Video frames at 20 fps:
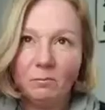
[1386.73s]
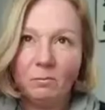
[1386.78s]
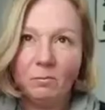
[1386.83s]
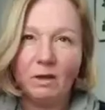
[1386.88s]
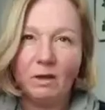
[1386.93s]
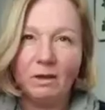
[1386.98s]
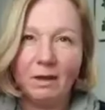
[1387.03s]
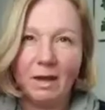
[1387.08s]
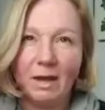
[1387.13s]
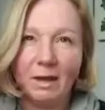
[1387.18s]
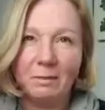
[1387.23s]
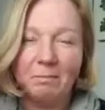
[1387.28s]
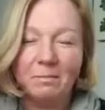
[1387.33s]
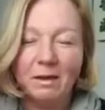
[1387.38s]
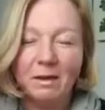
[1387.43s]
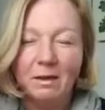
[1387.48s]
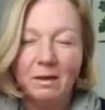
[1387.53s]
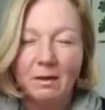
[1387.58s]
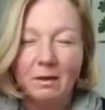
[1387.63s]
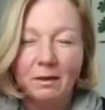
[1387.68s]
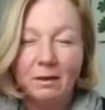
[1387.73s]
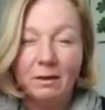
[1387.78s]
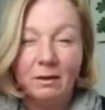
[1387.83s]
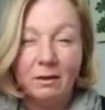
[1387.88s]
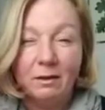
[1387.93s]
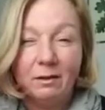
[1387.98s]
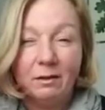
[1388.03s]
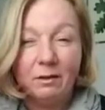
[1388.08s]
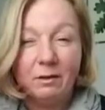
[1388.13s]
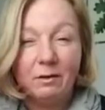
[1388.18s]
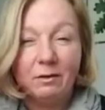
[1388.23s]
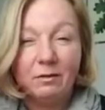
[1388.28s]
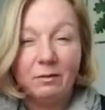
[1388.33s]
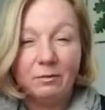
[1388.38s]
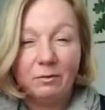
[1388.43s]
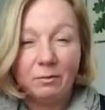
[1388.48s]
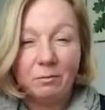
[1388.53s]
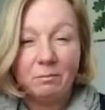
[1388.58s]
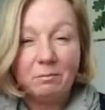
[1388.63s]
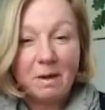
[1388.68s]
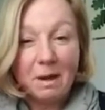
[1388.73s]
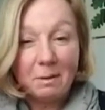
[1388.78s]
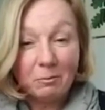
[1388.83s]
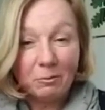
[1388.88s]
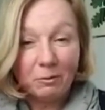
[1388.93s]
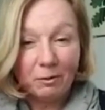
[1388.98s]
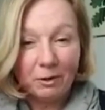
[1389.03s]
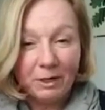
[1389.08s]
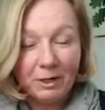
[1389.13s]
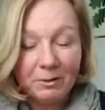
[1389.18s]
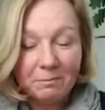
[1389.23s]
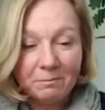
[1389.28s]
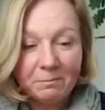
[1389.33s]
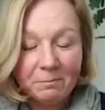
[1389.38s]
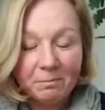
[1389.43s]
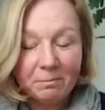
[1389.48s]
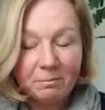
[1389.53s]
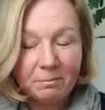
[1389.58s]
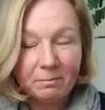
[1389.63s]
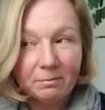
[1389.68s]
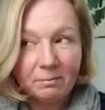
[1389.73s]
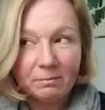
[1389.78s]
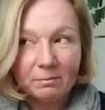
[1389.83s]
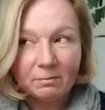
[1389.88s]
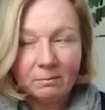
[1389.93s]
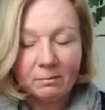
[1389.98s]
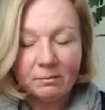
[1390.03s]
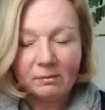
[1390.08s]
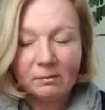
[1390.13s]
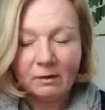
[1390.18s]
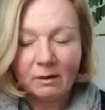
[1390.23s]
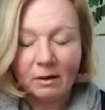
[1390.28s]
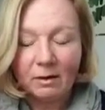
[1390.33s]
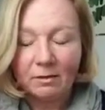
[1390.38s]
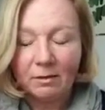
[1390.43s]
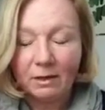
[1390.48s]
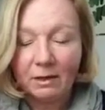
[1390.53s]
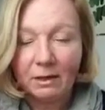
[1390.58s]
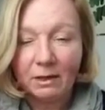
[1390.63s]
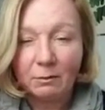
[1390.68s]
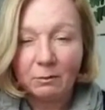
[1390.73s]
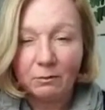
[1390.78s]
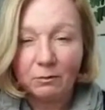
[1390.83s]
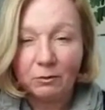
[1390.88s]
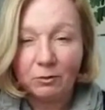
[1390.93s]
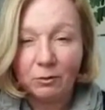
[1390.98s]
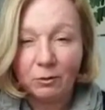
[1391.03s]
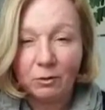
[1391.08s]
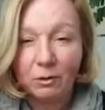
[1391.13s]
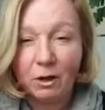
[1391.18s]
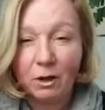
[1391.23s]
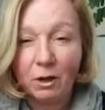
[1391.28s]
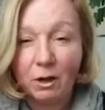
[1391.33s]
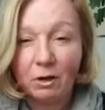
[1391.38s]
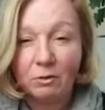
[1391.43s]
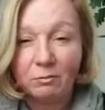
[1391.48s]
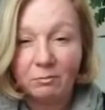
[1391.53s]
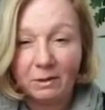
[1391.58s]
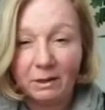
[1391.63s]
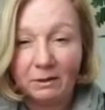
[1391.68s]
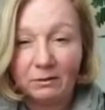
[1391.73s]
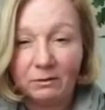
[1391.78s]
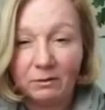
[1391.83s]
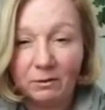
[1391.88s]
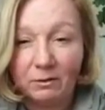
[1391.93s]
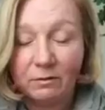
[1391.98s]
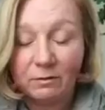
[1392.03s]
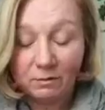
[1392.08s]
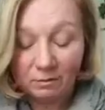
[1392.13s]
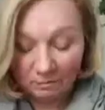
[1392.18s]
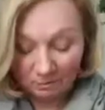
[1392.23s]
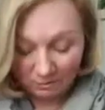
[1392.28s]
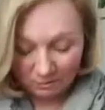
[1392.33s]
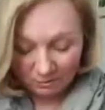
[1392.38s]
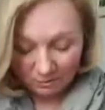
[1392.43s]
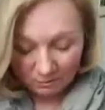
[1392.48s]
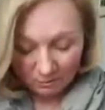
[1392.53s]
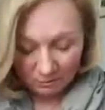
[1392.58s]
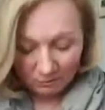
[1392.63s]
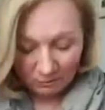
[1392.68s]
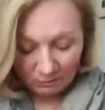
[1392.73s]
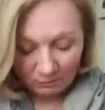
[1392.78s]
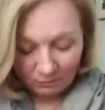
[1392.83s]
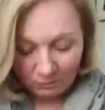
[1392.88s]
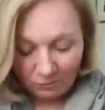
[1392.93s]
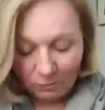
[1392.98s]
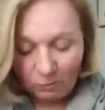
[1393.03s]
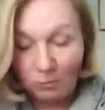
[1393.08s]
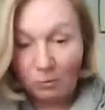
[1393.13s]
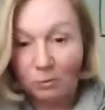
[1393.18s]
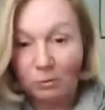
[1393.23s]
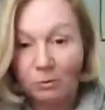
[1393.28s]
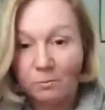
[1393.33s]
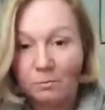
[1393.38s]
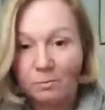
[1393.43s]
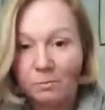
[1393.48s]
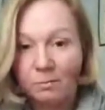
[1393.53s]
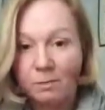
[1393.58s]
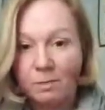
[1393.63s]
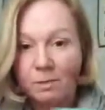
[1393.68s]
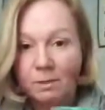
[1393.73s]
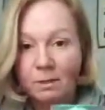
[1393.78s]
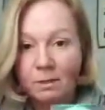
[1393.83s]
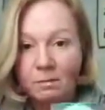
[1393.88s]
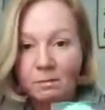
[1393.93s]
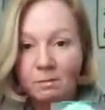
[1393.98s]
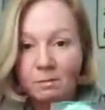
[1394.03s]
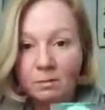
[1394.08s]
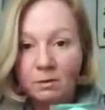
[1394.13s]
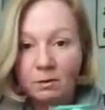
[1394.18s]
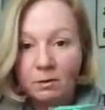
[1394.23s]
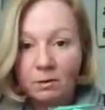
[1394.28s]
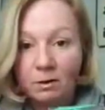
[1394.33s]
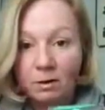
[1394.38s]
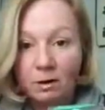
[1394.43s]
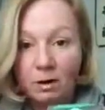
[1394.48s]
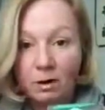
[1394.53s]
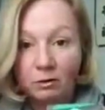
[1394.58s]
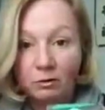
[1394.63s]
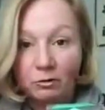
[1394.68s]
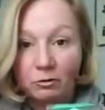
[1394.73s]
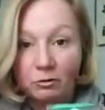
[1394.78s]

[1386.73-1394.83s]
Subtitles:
Okay, from memory, I think it was 2.5 meters for the large